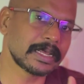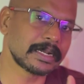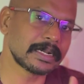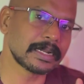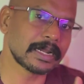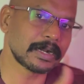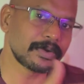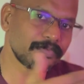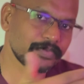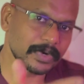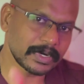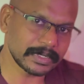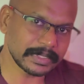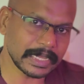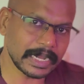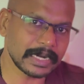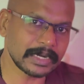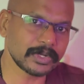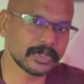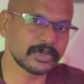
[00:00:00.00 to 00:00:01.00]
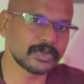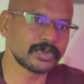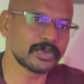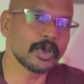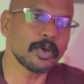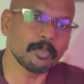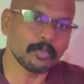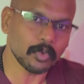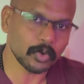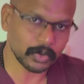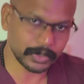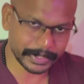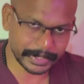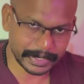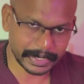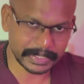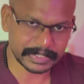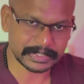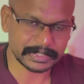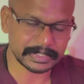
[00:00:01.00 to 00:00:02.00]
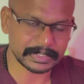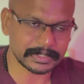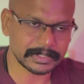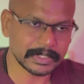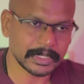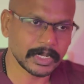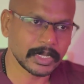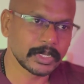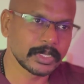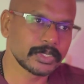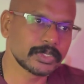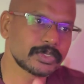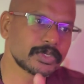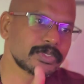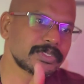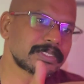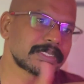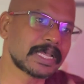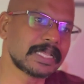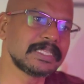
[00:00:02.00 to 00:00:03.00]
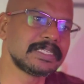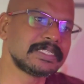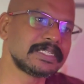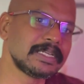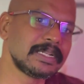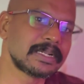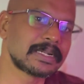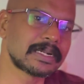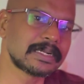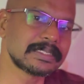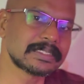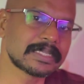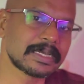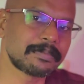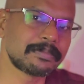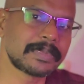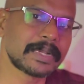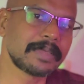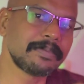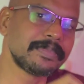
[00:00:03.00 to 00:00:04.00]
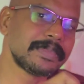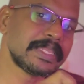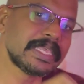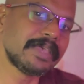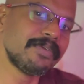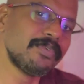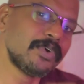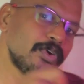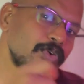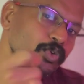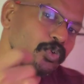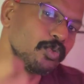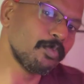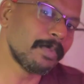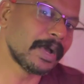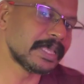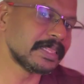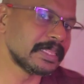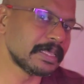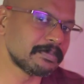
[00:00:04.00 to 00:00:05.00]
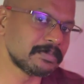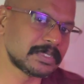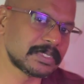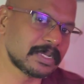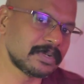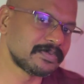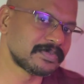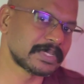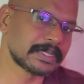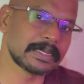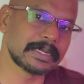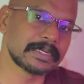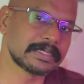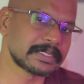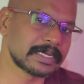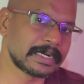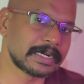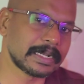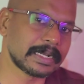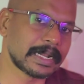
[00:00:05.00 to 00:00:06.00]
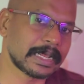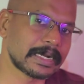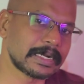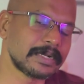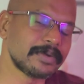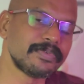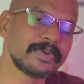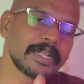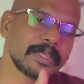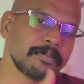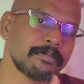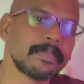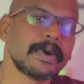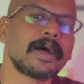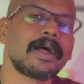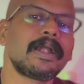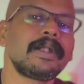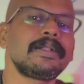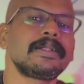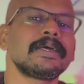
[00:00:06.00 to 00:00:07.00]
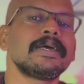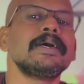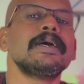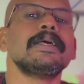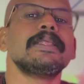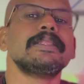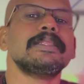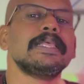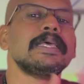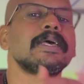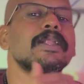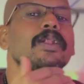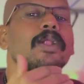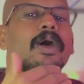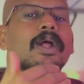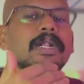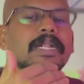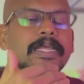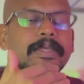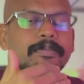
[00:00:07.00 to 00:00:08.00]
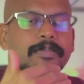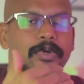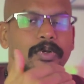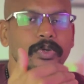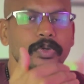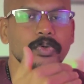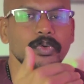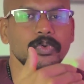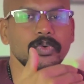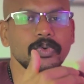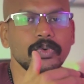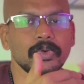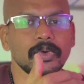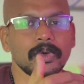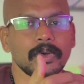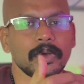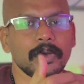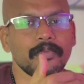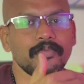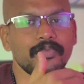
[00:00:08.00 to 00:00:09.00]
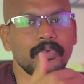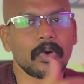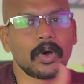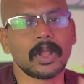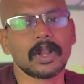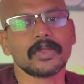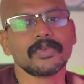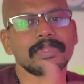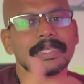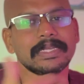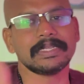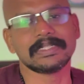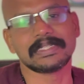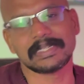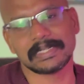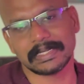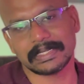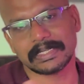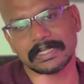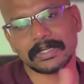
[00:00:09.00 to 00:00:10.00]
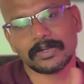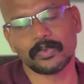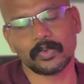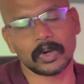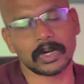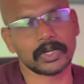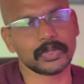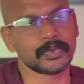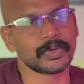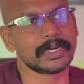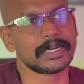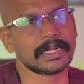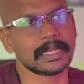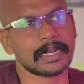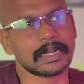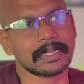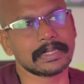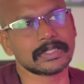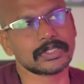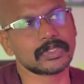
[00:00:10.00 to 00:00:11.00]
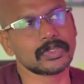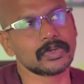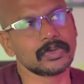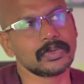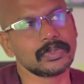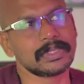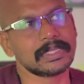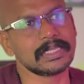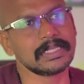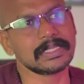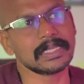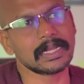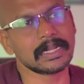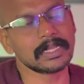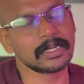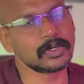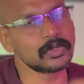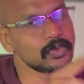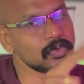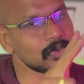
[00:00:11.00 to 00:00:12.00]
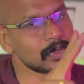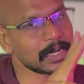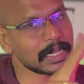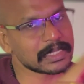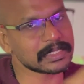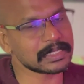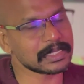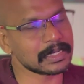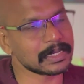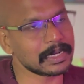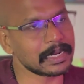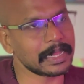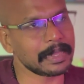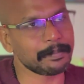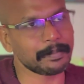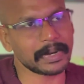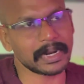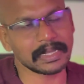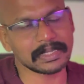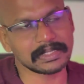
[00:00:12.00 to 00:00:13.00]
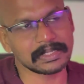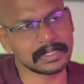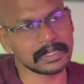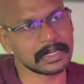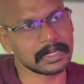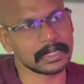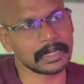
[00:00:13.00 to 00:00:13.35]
and convert that into a motor action. So such children, sometimes they will do by themselves a certain activity, but they are not able to follow the instruction what you are telling. So these are the two classical apraxic